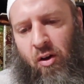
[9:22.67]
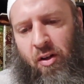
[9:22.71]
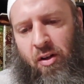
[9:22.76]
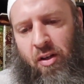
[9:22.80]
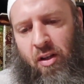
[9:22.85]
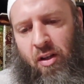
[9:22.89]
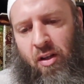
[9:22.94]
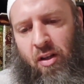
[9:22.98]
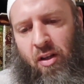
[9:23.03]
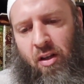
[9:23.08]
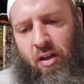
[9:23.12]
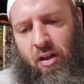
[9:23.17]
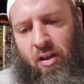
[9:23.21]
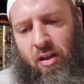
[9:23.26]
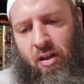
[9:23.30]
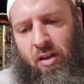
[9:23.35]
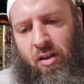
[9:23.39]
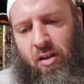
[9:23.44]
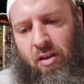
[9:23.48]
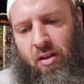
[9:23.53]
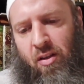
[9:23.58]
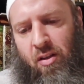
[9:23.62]
on
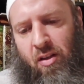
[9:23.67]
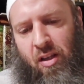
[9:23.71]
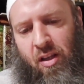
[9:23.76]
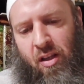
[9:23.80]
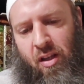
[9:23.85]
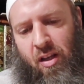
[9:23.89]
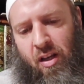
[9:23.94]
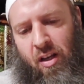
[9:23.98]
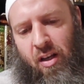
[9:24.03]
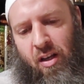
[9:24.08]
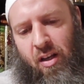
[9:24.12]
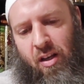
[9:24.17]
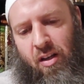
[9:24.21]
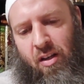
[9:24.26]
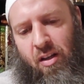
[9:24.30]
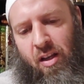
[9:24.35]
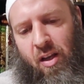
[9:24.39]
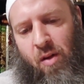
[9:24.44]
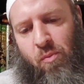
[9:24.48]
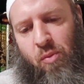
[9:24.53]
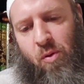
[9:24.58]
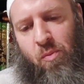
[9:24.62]
uh, the
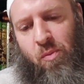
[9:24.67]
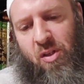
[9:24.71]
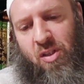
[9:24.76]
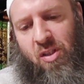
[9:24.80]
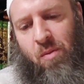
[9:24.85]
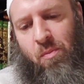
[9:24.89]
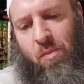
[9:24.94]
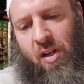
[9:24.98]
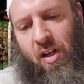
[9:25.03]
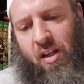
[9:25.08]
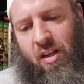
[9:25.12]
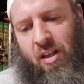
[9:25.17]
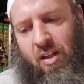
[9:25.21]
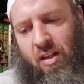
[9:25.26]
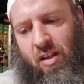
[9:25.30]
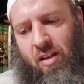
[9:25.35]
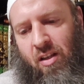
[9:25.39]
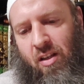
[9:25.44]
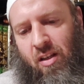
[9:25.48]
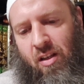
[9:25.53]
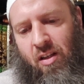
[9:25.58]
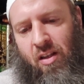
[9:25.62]
uh,
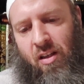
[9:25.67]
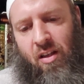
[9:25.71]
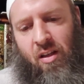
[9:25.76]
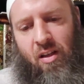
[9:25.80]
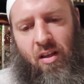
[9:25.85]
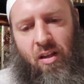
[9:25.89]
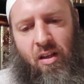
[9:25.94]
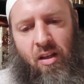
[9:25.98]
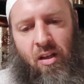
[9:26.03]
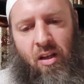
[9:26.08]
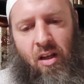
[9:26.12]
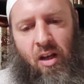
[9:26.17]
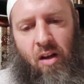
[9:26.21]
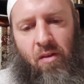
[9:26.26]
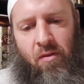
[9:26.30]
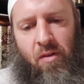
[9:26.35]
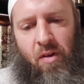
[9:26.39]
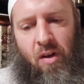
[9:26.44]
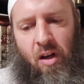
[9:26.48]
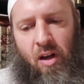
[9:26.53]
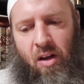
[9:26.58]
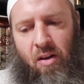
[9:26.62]
impermissibility
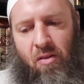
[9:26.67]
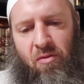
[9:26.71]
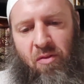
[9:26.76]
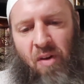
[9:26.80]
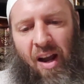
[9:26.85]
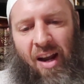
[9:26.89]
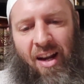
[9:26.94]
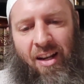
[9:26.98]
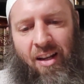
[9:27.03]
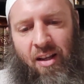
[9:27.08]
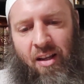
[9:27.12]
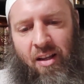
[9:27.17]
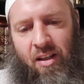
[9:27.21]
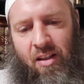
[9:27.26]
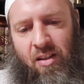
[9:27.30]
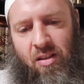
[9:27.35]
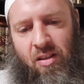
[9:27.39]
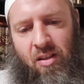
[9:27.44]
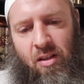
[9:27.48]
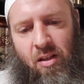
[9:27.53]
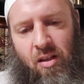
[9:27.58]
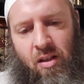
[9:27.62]
of uh, fighting
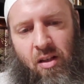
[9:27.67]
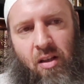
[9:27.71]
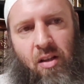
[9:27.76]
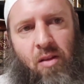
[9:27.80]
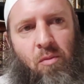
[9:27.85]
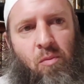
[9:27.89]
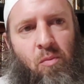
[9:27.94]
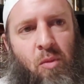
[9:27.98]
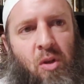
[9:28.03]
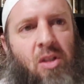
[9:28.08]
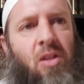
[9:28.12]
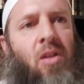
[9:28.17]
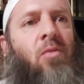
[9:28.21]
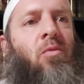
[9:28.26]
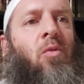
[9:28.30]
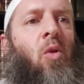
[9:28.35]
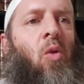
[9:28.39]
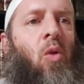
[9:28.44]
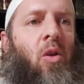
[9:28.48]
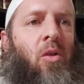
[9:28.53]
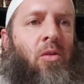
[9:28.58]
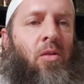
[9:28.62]
against uh, Muslim
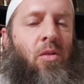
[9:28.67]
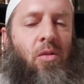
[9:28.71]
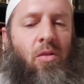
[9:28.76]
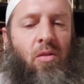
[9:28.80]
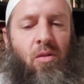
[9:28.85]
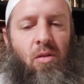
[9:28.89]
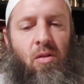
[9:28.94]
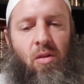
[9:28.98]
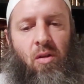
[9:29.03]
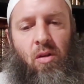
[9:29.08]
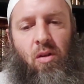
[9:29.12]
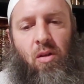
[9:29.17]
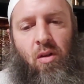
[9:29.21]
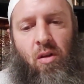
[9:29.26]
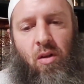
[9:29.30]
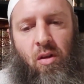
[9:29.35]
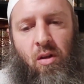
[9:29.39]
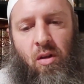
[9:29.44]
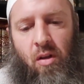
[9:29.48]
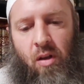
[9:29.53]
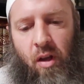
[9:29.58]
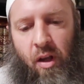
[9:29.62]
rulers
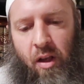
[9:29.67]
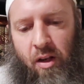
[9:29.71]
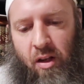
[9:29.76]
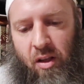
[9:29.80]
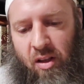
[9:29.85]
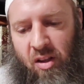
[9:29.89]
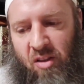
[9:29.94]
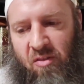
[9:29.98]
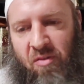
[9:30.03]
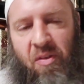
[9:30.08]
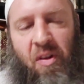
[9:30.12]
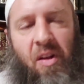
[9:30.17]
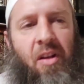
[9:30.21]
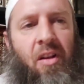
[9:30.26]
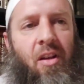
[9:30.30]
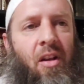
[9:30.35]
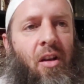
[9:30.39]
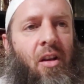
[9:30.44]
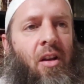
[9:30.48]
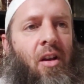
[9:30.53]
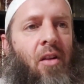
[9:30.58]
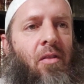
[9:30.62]
and uh, the
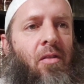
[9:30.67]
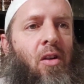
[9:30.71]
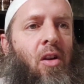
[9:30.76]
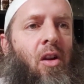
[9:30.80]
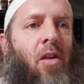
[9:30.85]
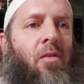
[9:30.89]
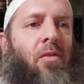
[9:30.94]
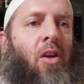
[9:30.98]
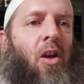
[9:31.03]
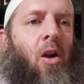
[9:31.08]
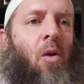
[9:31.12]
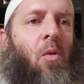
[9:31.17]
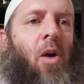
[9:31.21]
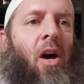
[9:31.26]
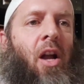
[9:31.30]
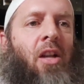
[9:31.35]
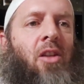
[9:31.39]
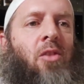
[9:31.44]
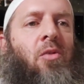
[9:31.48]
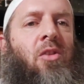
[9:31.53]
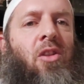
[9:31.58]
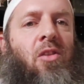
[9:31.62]
fitna of, of the
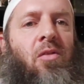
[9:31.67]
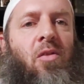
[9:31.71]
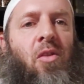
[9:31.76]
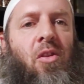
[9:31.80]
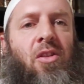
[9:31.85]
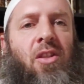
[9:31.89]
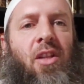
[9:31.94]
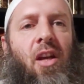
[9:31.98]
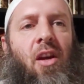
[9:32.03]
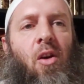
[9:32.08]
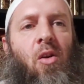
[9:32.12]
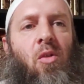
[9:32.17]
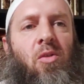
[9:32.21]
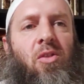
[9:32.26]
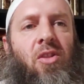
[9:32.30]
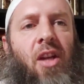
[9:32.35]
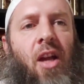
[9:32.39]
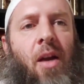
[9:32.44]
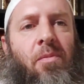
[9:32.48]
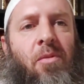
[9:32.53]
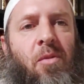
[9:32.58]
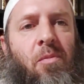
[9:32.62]
Khawarij, which, of course, that whole
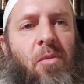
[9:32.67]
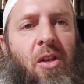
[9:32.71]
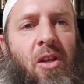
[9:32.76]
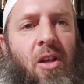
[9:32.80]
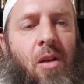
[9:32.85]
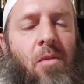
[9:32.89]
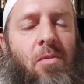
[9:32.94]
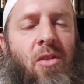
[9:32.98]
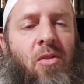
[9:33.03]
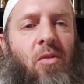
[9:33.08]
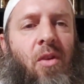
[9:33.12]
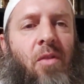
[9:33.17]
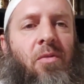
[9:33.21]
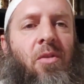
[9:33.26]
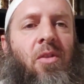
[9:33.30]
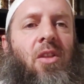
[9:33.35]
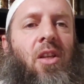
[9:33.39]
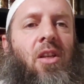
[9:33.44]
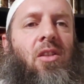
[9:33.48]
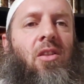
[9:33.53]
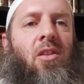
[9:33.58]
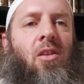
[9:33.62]
chapter becomes a
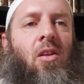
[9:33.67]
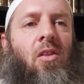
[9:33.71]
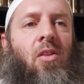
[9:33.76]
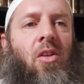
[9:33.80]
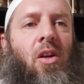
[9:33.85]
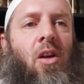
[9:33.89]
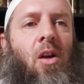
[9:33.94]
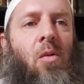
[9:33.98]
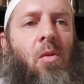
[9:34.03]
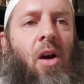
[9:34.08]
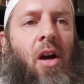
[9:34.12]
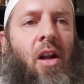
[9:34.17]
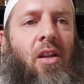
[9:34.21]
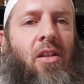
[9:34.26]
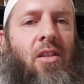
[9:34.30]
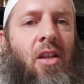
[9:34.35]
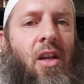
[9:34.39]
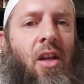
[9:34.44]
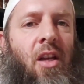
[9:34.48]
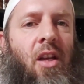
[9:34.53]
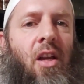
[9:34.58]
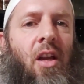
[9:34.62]
refutation on the
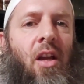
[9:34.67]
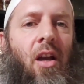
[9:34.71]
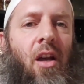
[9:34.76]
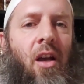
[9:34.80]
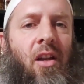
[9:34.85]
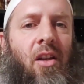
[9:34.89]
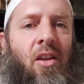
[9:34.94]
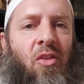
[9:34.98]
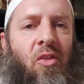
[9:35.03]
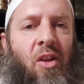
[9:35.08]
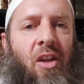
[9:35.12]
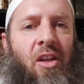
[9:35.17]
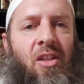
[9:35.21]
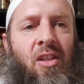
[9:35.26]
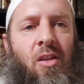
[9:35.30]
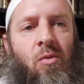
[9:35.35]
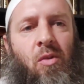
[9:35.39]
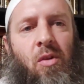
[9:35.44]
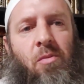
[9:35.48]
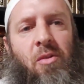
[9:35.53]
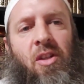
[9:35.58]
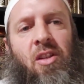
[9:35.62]
Khawarij and the things
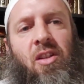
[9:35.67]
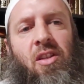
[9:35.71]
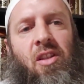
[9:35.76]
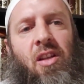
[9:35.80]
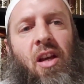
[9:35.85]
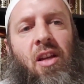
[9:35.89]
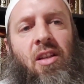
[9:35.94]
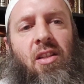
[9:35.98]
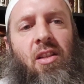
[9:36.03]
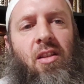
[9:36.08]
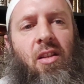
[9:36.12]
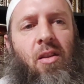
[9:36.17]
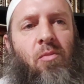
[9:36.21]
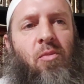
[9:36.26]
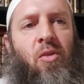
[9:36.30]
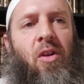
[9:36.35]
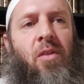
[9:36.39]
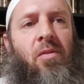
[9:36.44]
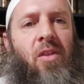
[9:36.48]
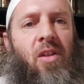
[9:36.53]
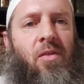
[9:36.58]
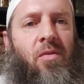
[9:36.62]
that we've been discussing in
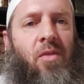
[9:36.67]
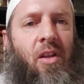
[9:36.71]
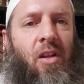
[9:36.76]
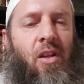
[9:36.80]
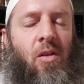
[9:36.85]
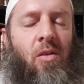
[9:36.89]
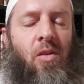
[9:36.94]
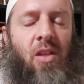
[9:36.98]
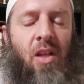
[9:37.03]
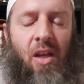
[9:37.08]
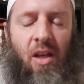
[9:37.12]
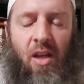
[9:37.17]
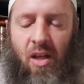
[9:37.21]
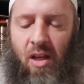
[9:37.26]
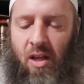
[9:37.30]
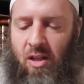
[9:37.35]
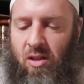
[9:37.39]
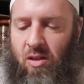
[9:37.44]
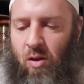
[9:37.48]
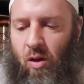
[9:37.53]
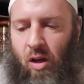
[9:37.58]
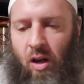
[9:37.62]
previous videos.
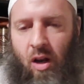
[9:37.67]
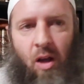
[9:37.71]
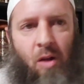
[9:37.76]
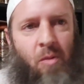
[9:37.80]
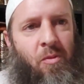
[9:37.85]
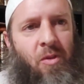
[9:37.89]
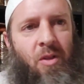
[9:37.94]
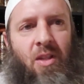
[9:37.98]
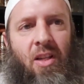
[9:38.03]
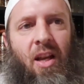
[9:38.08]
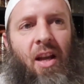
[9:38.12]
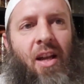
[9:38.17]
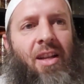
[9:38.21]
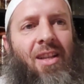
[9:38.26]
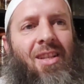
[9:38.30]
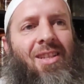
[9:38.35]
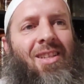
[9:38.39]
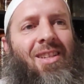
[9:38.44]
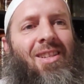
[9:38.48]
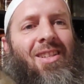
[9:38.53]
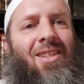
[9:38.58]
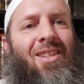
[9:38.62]
So, Allah Musta'an,
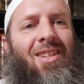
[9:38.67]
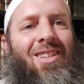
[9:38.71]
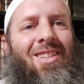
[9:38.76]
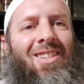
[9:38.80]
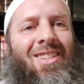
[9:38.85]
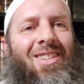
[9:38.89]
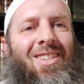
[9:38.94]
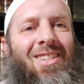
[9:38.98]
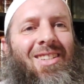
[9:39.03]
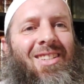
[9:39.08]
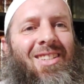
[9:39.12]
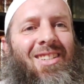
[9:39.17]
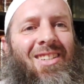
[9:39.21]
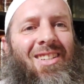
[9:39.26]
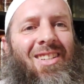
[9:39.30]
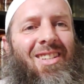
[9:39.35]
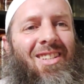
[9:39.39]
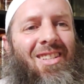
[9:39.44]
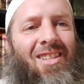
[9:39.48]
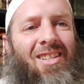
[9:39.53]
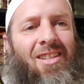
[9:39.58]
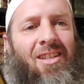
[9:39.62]
this is, this is,
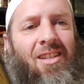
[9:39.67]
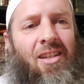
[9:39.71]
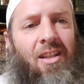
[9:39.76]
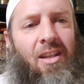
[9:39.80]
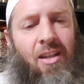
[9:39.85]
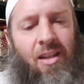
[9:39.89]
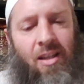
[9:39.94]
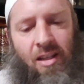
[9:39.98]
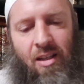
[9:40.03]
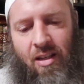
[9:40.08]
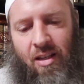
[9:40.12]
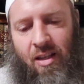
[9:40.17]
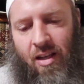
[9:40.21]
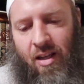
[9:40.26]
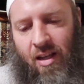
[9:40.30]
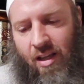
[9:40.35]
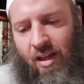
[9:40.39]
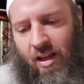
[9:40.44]
this is, uh,